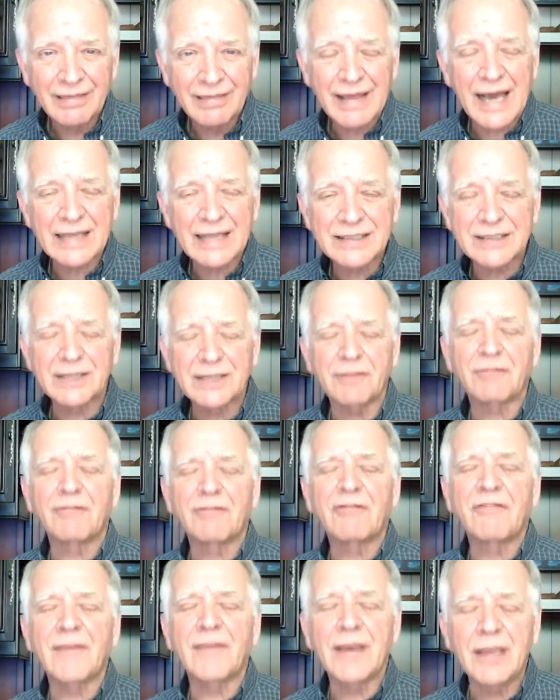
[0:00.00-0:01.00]
That's the
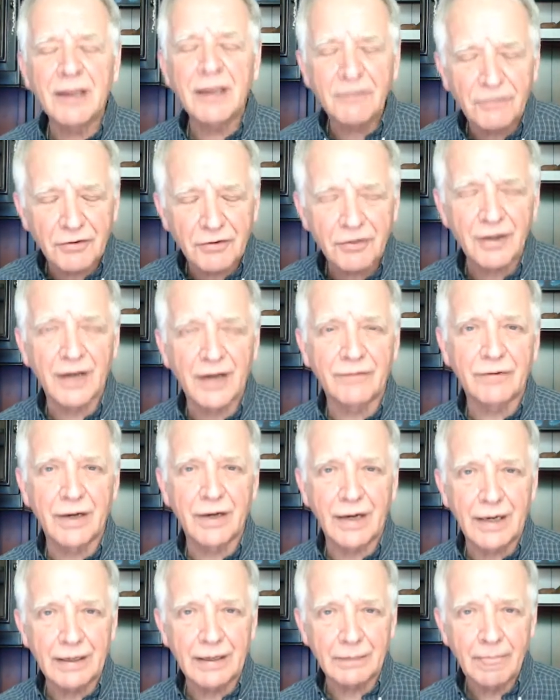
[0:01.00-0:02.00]
favor of
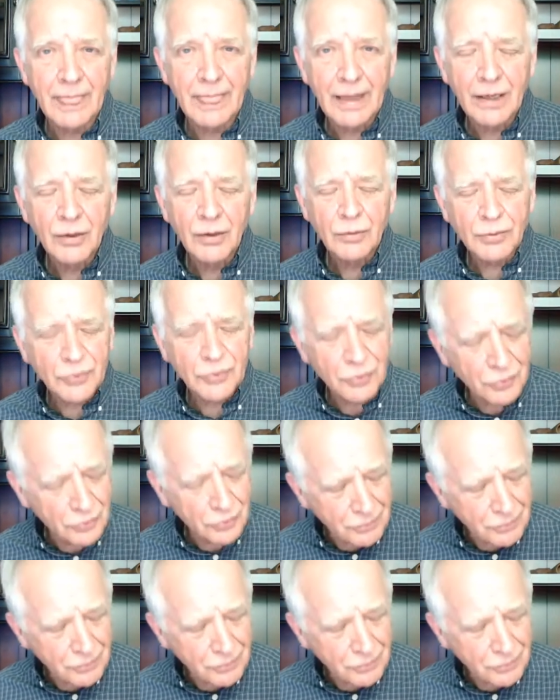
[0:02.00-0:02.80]
God. Whew.